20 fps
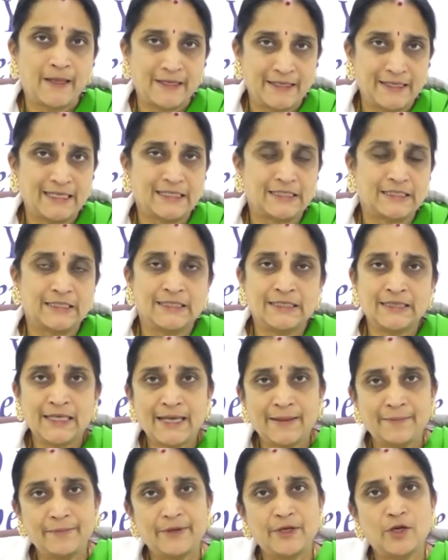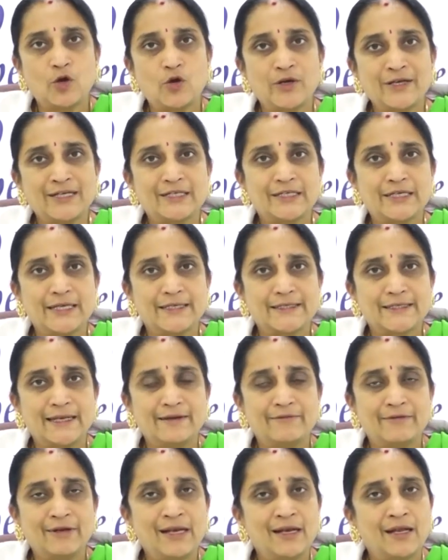Yes, in the embryonic stage
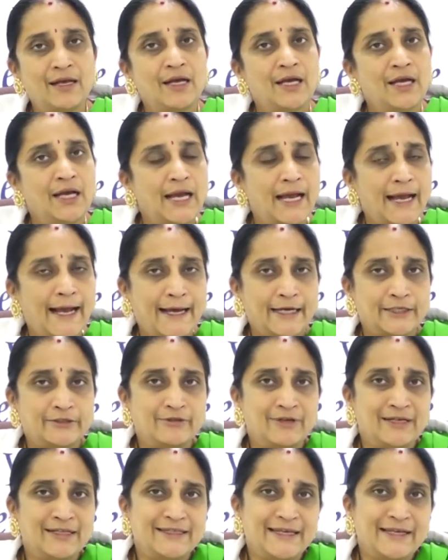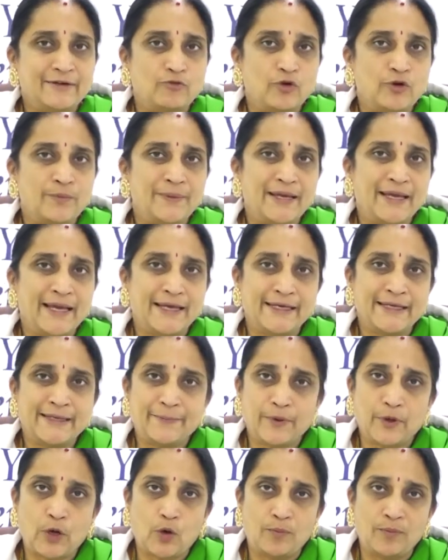level, actually there won't be any
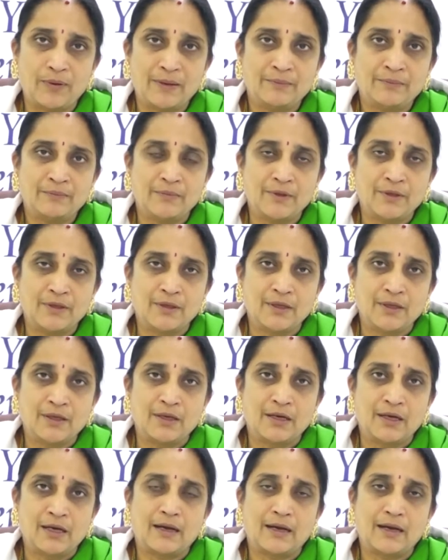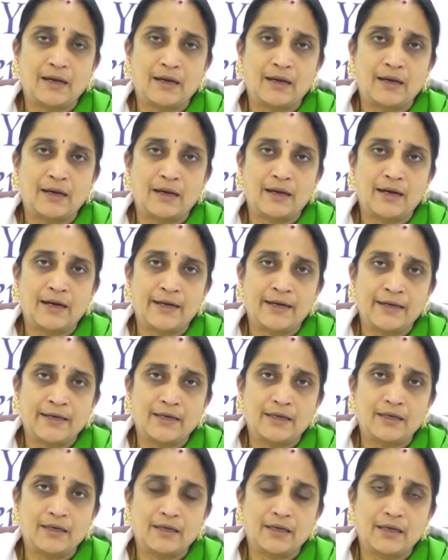problem,
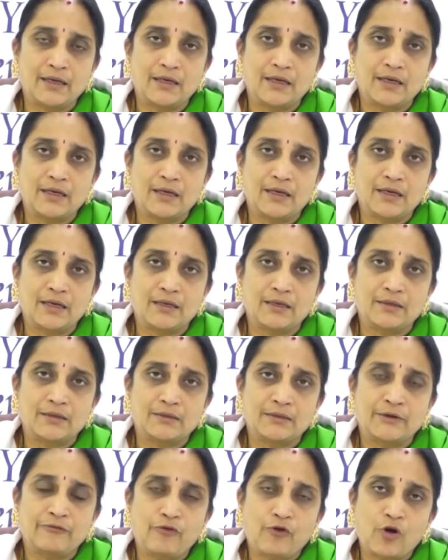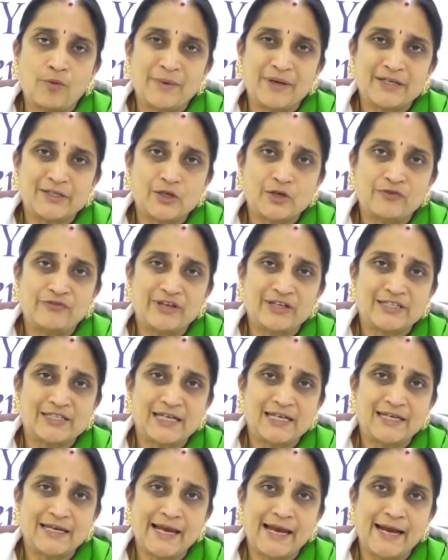and the formation of
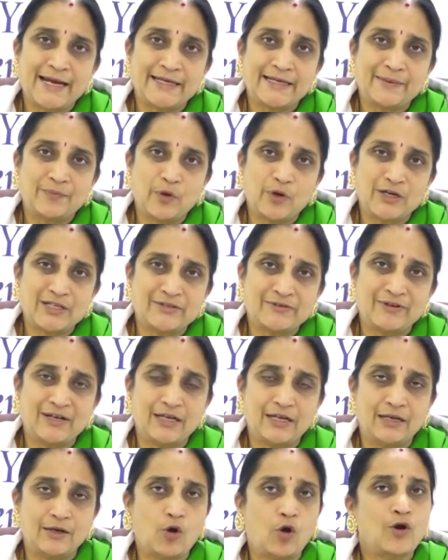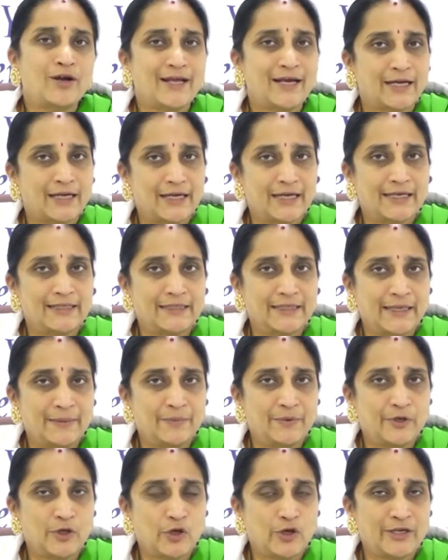HLA antibodies will not occur in the
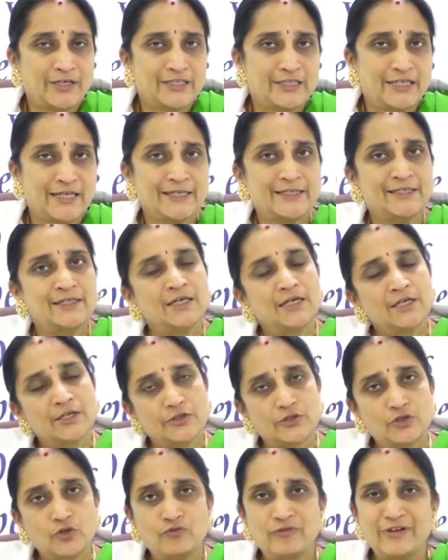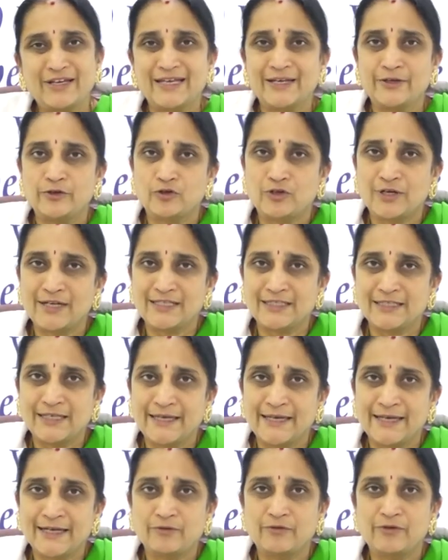embryonic stage. So, we can utilize
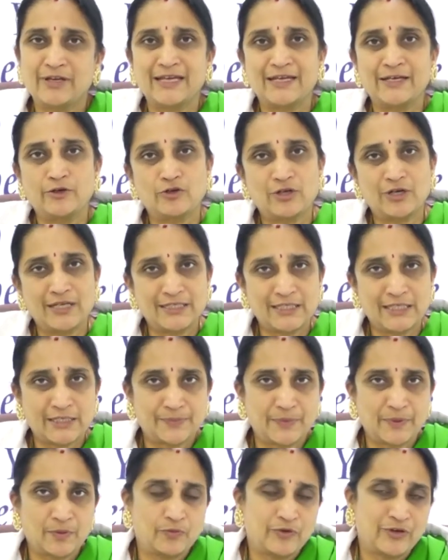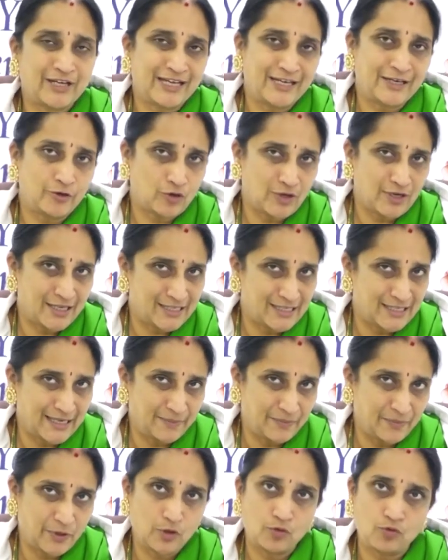the egg, we can utilize the sperm, we can utilize the
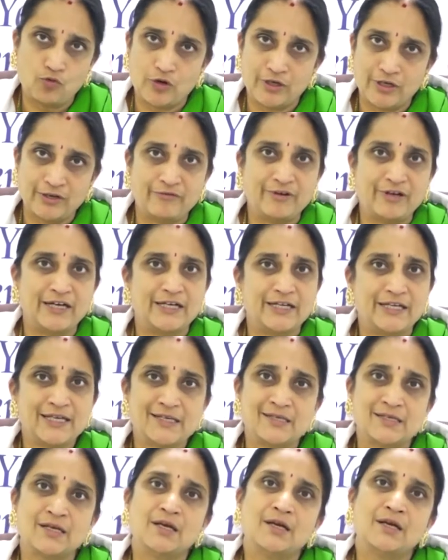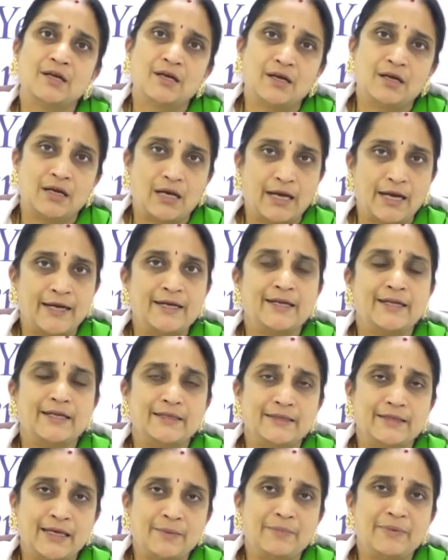embryo, whatever it is, and
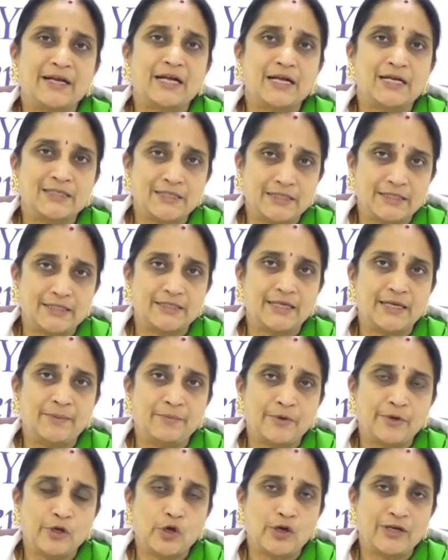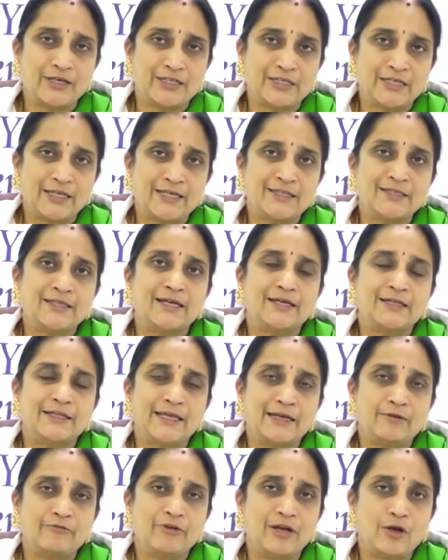because it is the embryonic stage, then
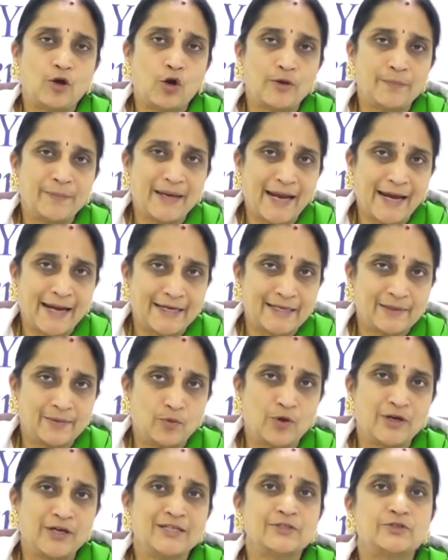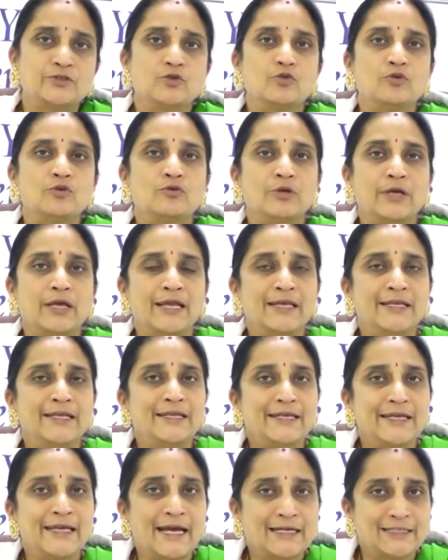there will not be antibody. So, any
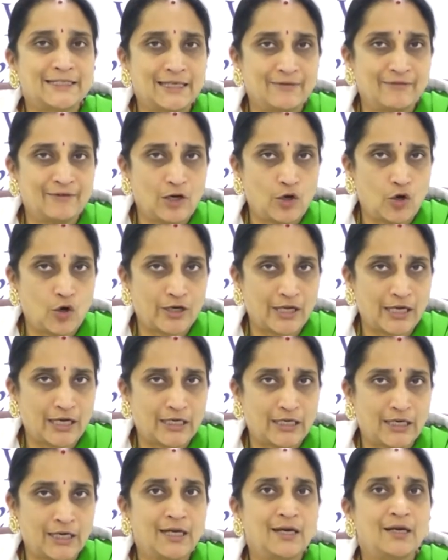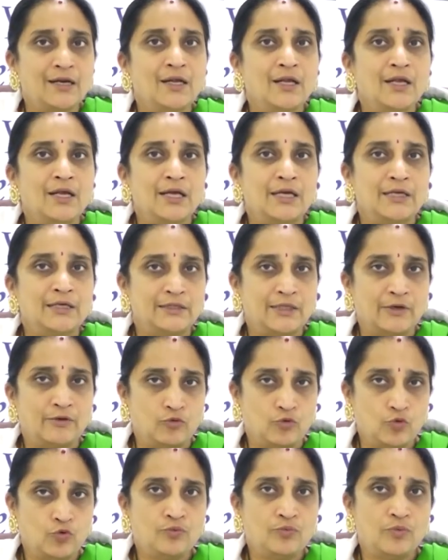reaction will not occur in the
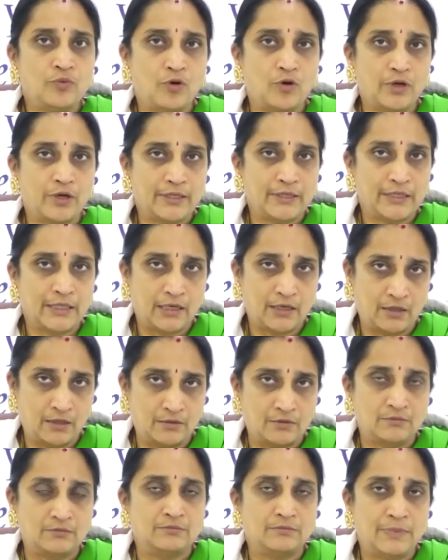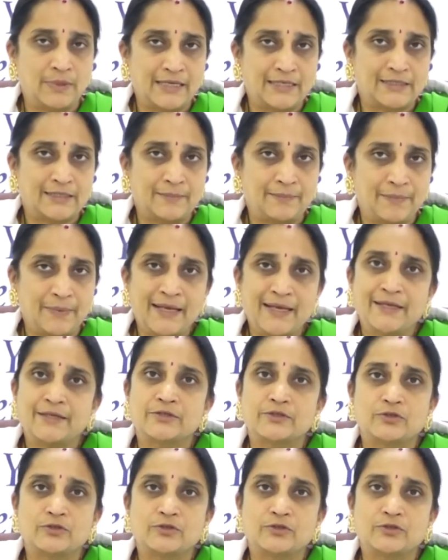womb or in the blood supply.